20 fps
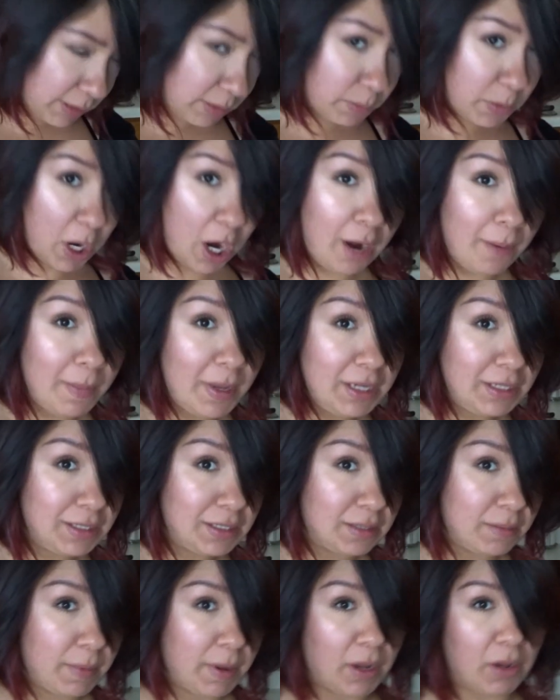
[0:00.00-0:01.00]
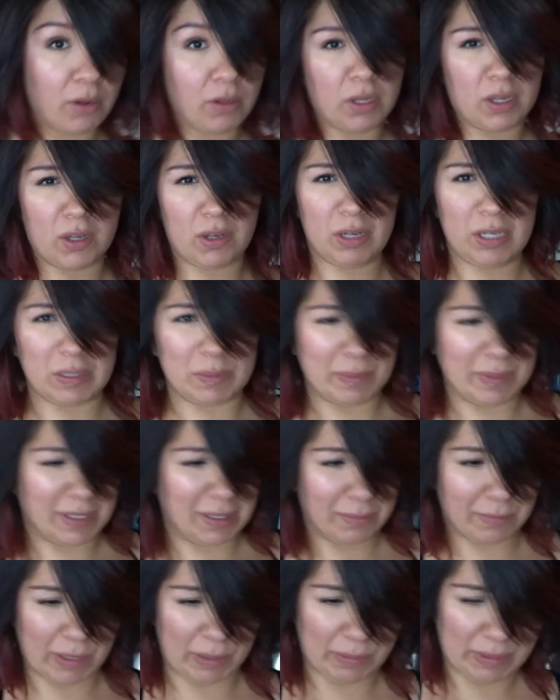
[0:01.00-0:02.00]
some comments about like you guys
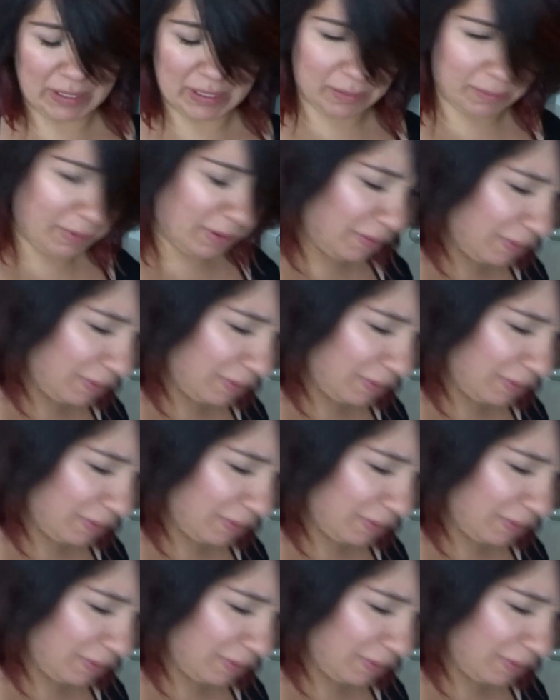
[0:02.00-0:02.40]
missing my recipe